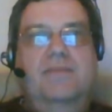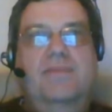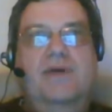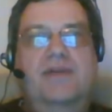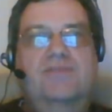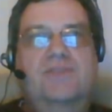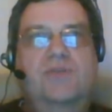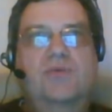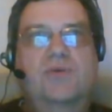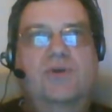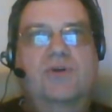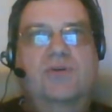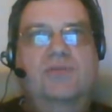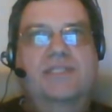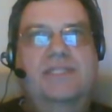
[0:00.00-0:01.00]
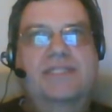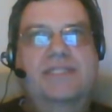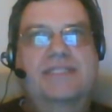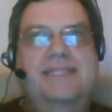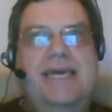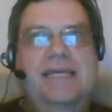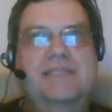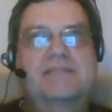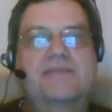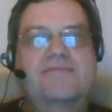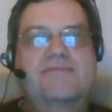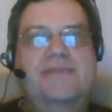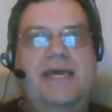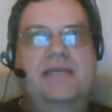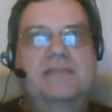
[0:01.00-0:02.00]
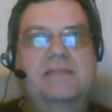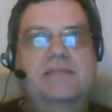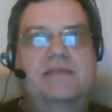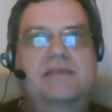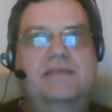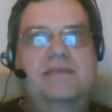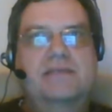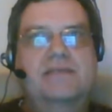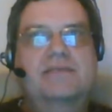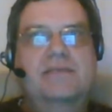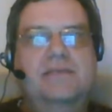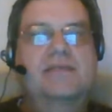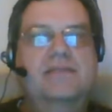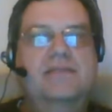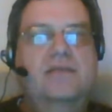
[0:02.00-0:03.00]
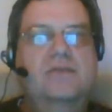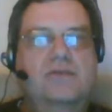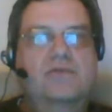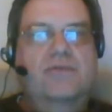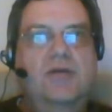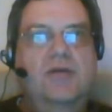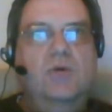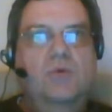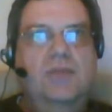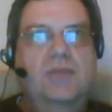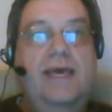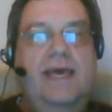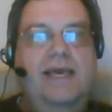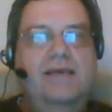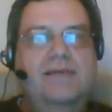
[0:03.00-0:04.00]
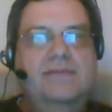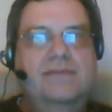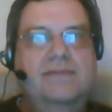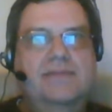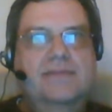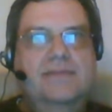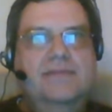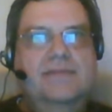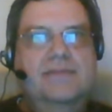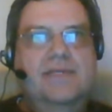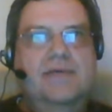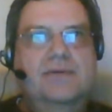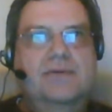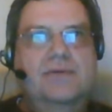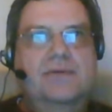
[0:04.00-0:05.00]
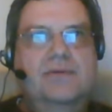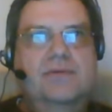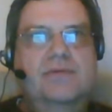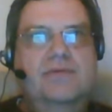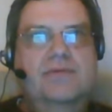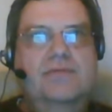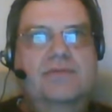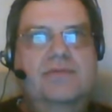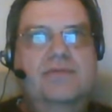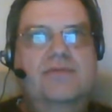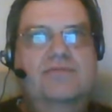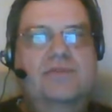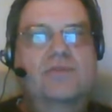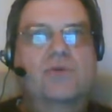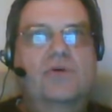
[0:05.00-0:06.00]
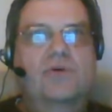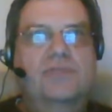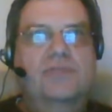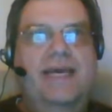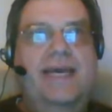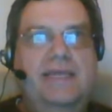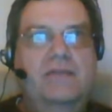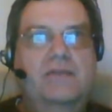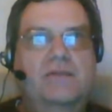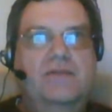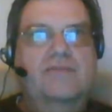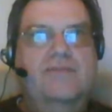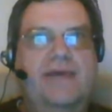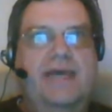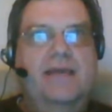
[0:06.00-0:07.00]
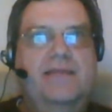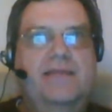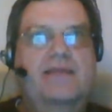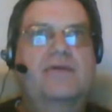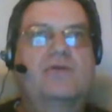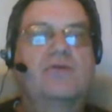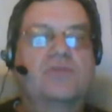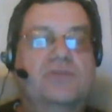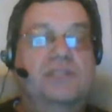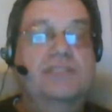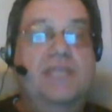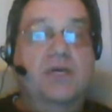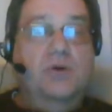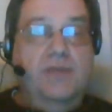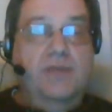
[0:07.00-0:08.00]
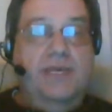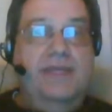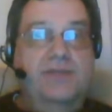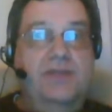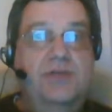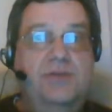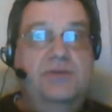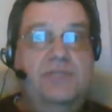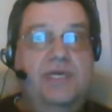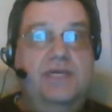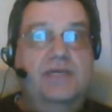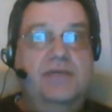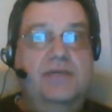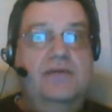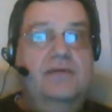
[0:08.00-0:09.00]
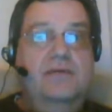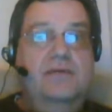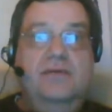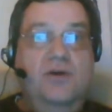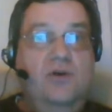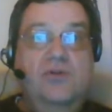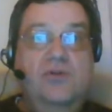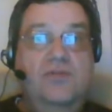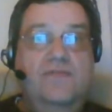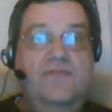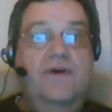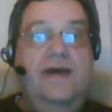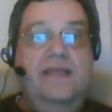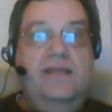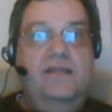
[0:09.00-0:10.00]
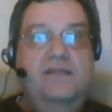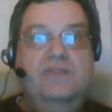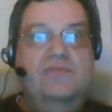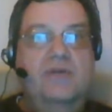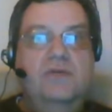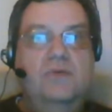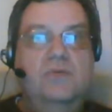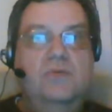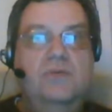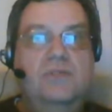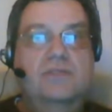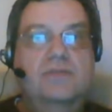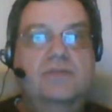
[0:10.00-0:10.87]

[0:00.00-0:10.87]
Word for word: But you've still got to detect the fact that there's no record there. So you've still got to handle the fact that you've got to tell the end user, I couldn't find this record.